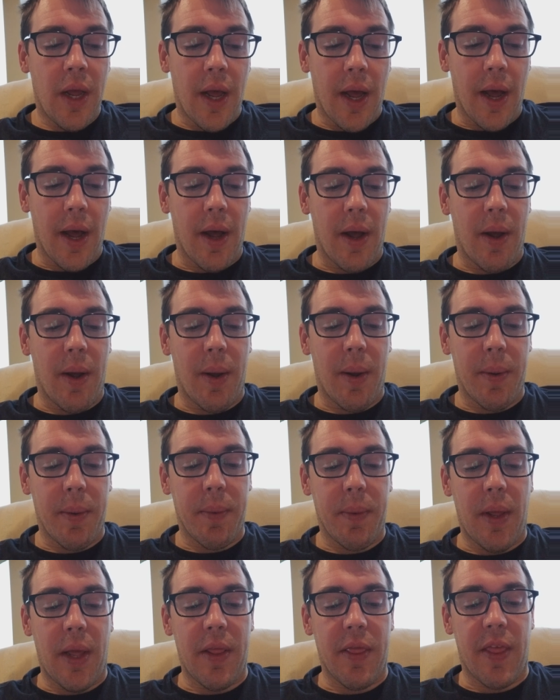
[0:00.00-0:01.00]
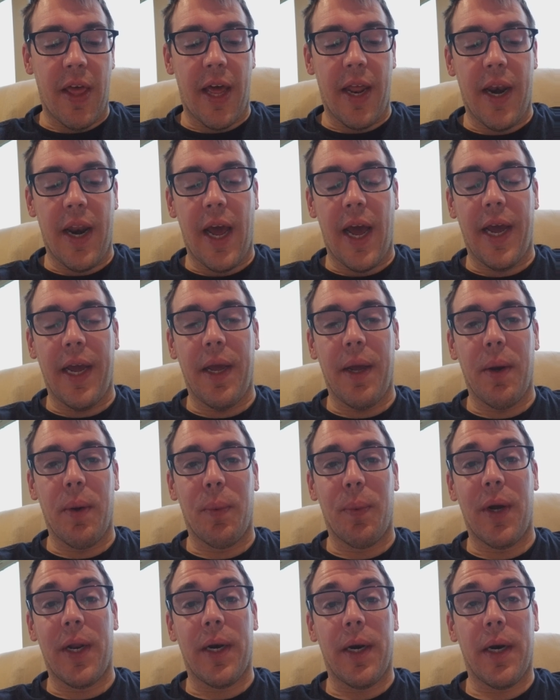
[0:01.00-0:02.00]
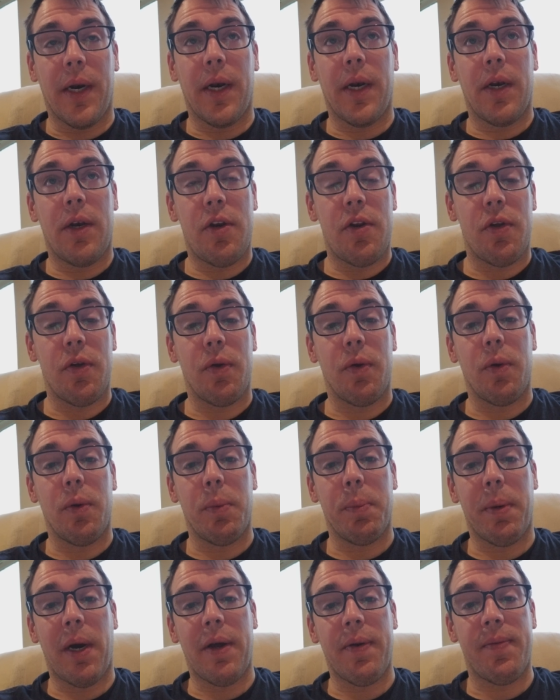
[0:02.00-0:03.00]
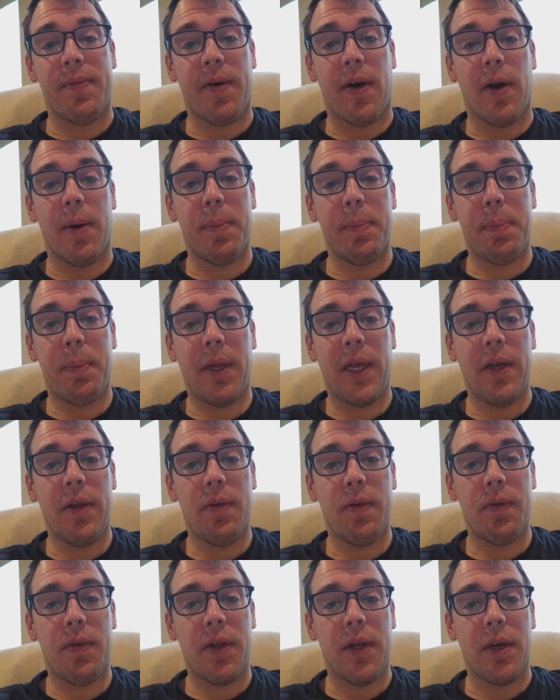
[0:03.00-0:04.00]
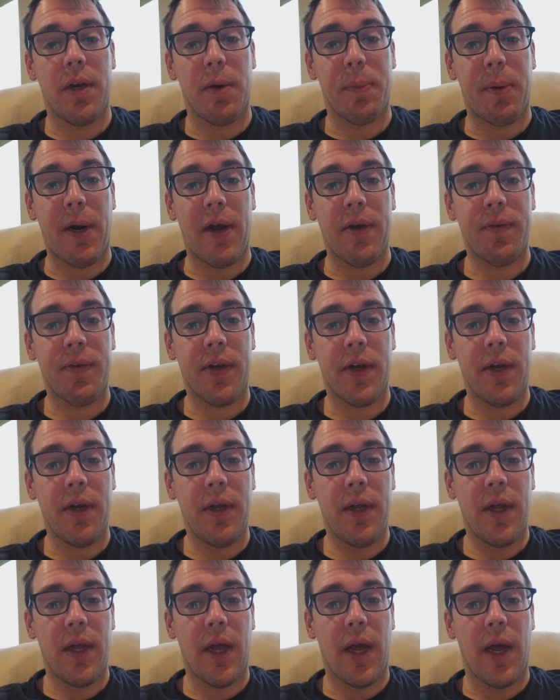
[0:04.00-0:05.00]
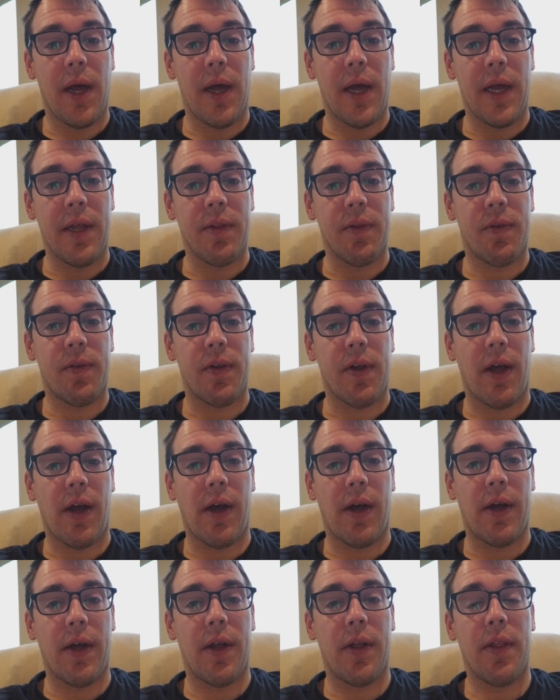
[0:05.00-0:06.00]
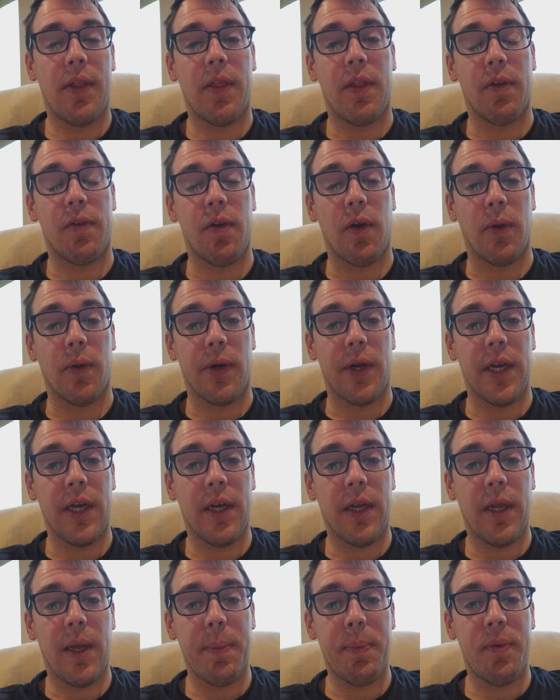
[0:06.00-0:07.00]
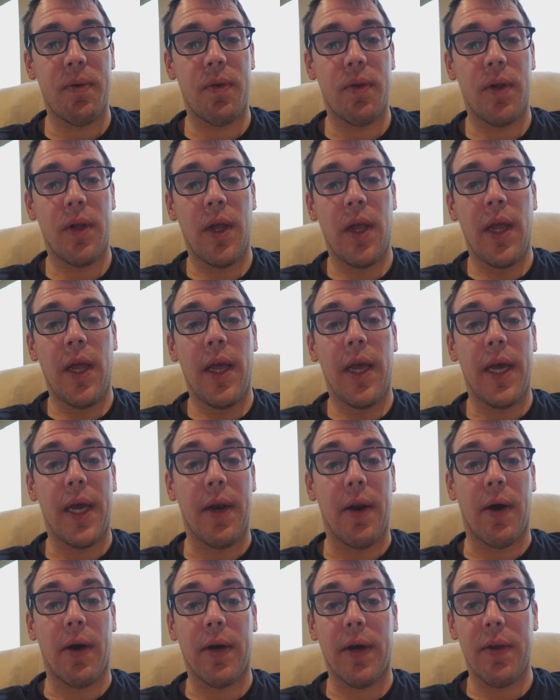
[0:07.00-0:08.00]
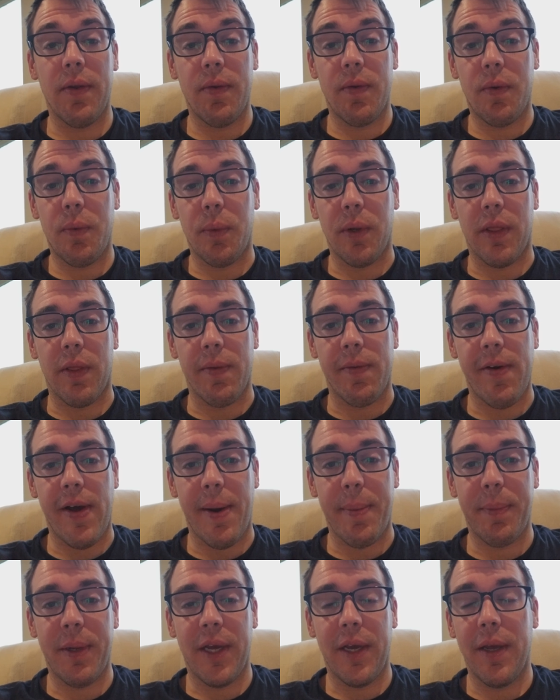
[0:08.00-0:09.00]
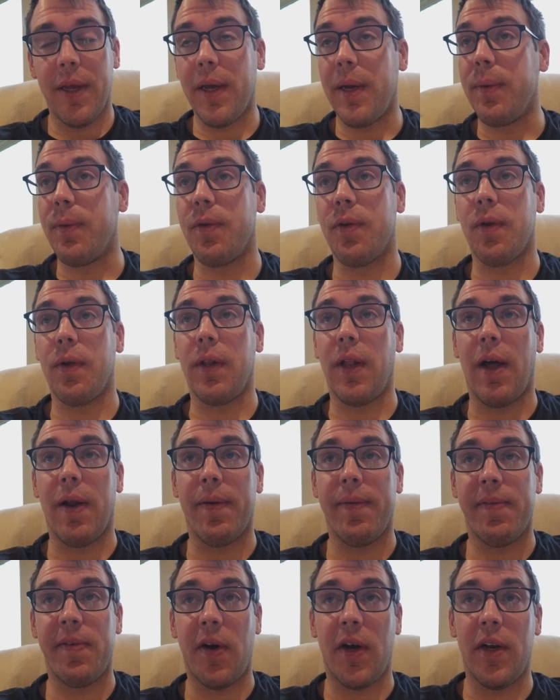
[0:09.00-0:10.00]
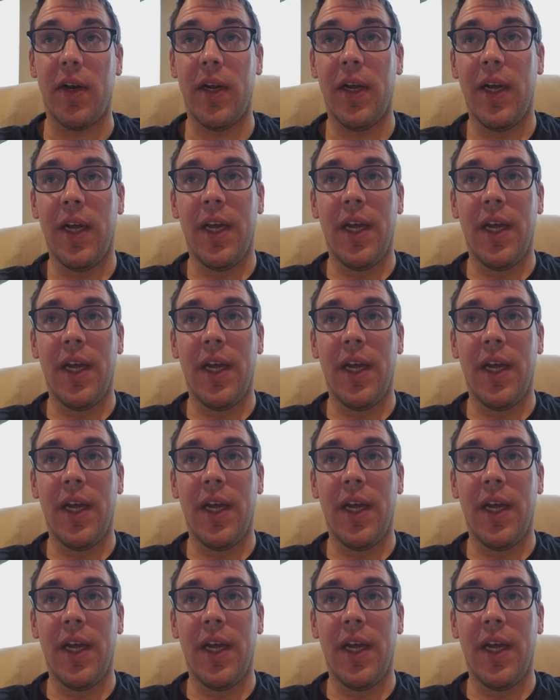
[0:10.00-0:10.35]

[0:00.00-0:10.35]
Then I went to my farm place in Nebraska and saw the solar eclipse in August with the family. It was a lot of fun.